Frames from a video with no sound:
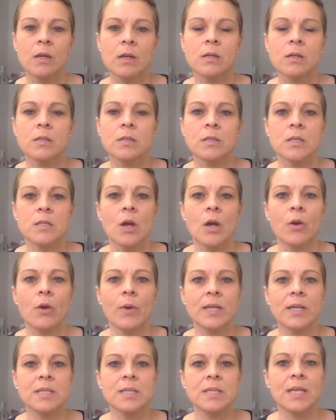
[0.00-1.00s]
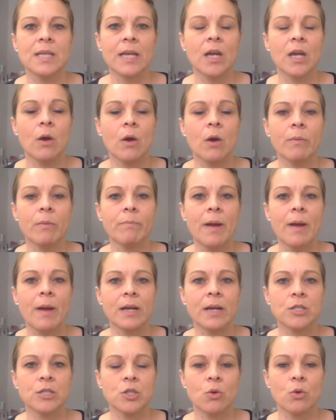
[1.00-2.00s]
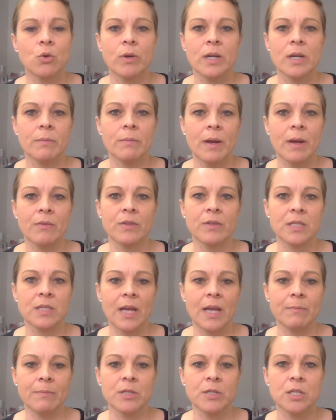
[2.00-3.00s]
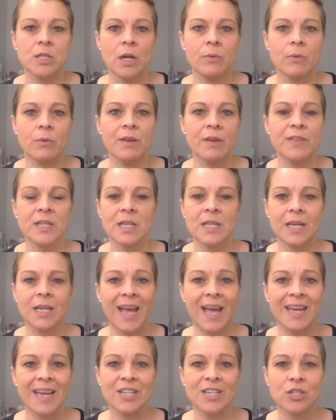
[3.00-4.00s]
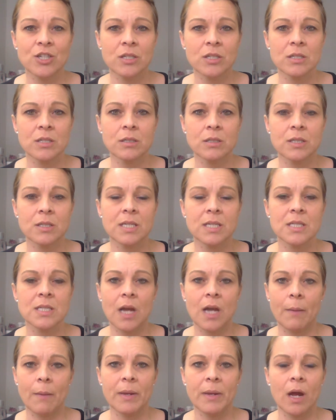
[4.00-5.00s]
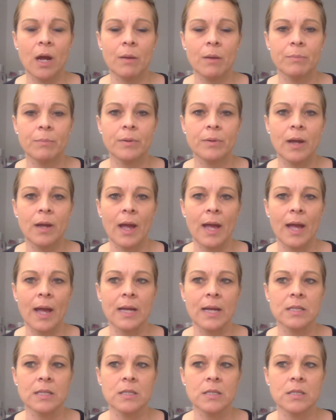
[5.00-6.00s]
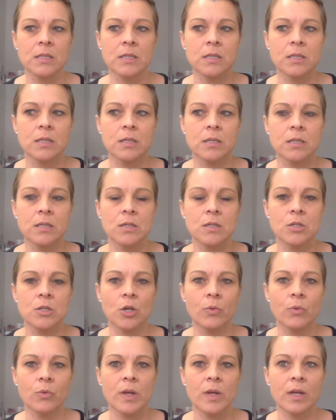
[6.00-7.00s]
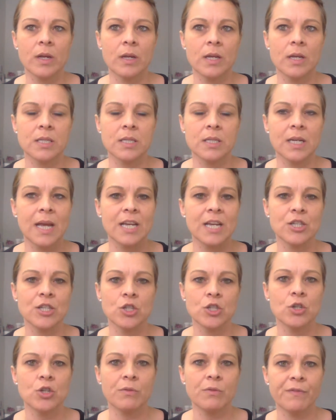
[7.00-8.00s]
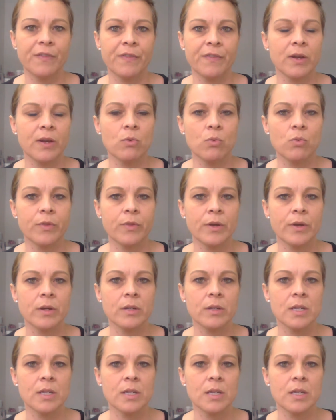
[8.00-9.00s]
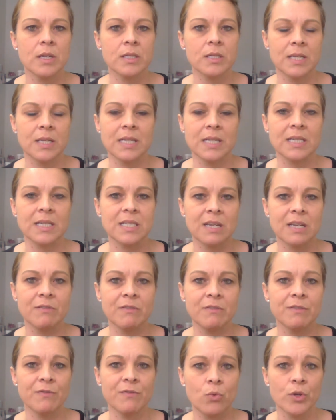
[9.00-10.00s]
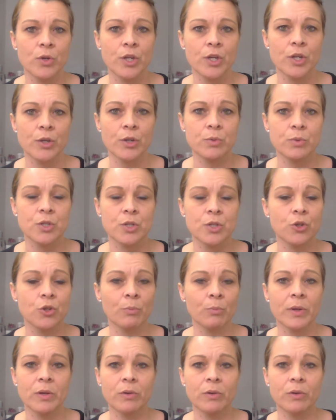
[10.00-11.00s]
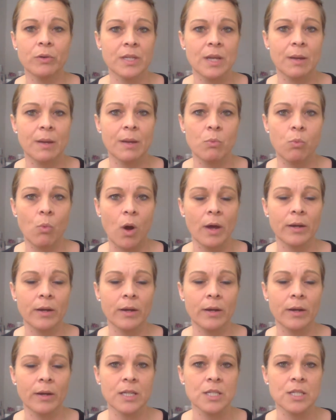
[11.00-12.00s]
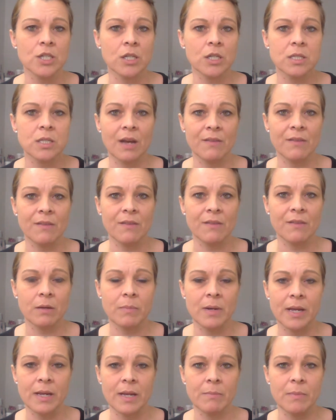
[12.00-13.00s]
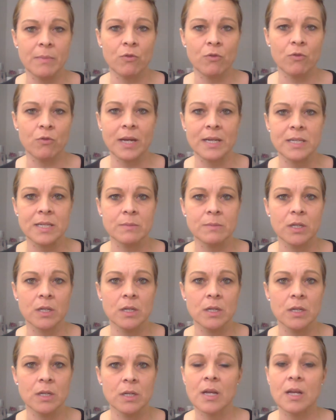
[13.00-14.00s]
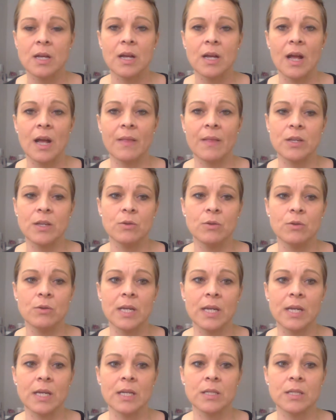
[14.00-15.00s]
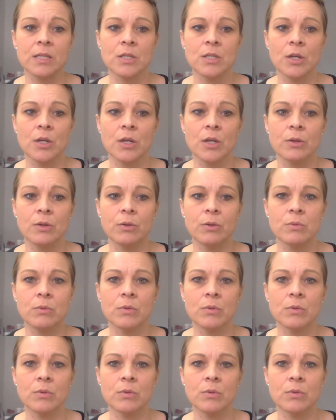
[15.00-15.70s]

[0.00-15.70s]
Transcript: So as I say, going back to talking about the steps, if there's an occasion that's coming up and it's an occasion you feel that it's necessary for you to not be on step 1 and just having complete meal replacement, and that you need to